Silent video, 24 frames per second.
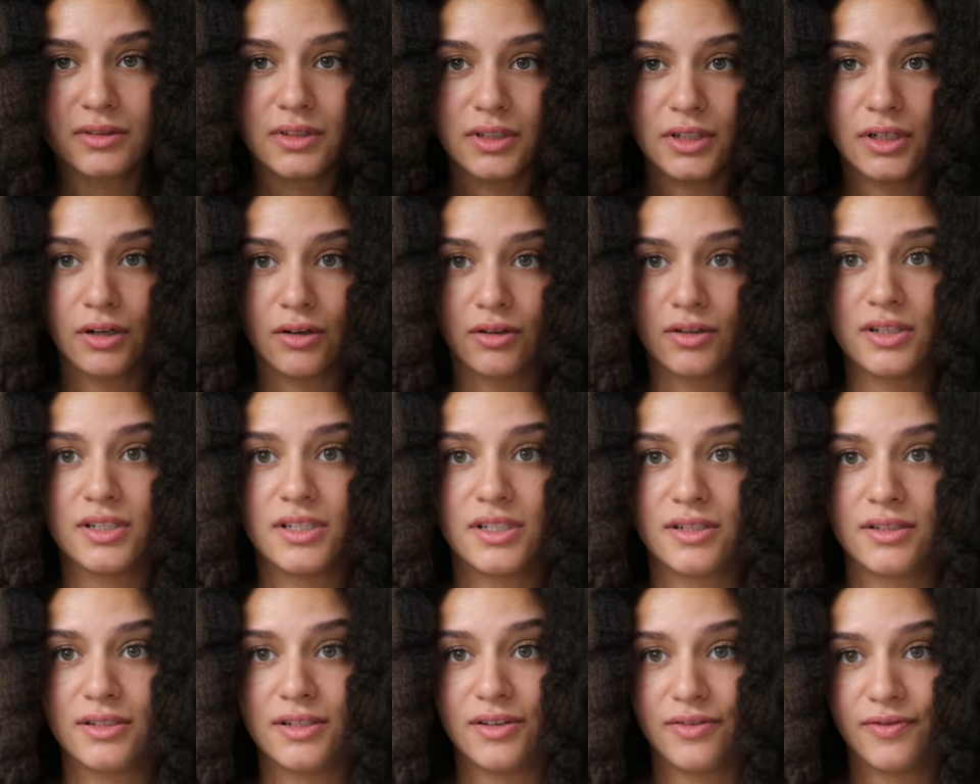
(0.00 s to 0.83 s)
you know, the
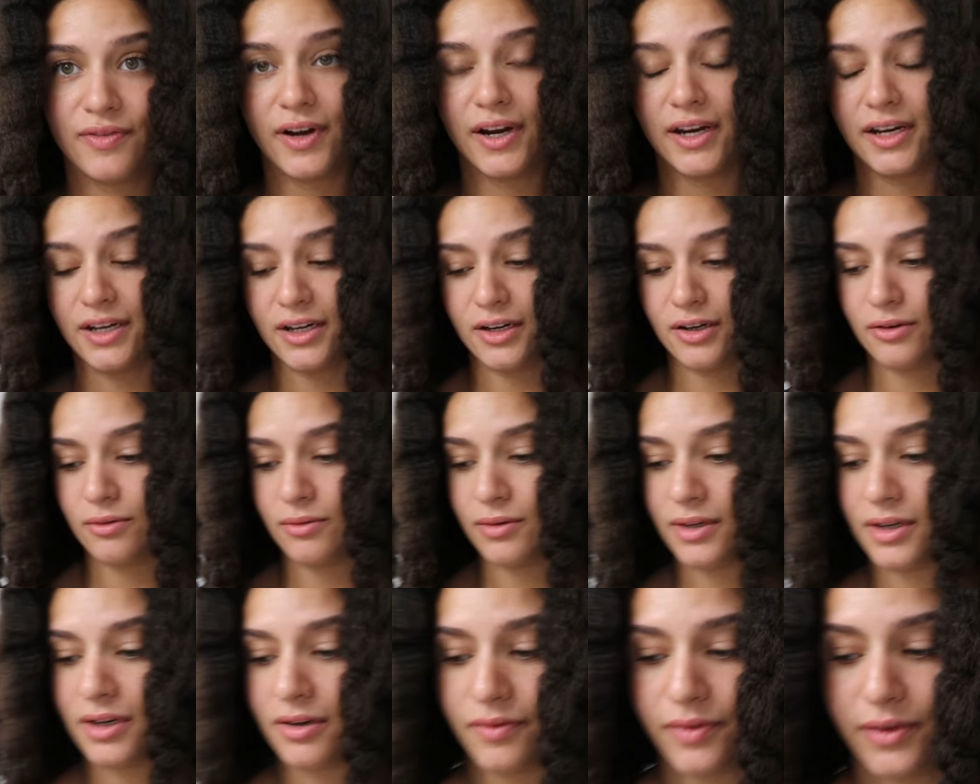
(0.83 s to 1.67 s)
defining or
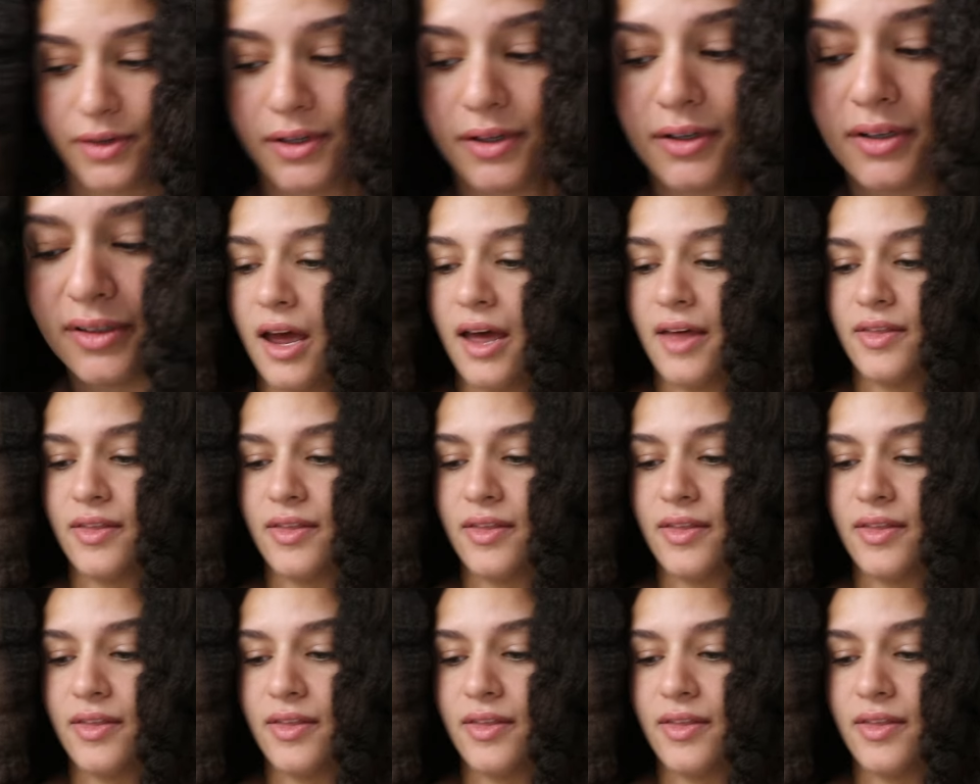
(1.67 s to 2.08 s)
whatever.